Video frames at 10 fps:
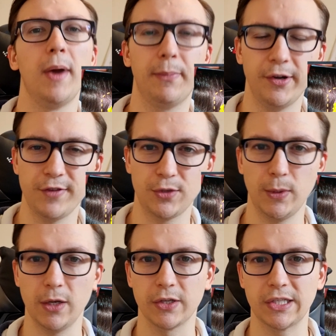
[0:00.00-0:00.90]
previous
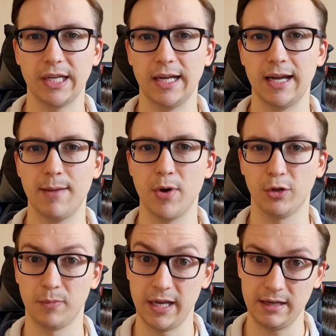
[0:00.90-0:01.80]
videos about
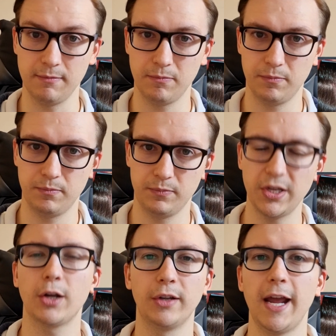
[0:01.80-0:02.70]
my
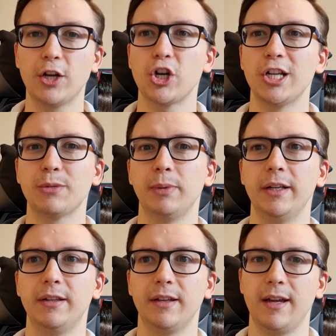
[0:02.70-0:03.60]
second hair
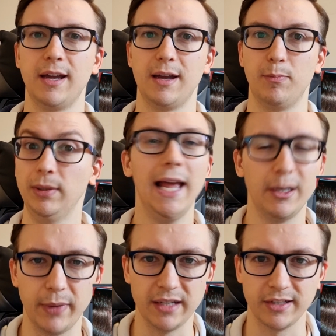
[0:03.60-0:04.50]
transplant plan
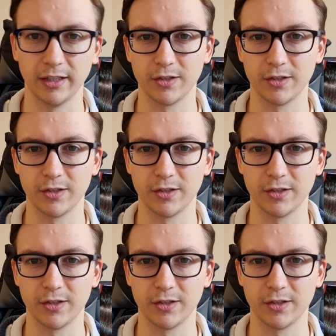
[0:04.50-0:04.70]
basically,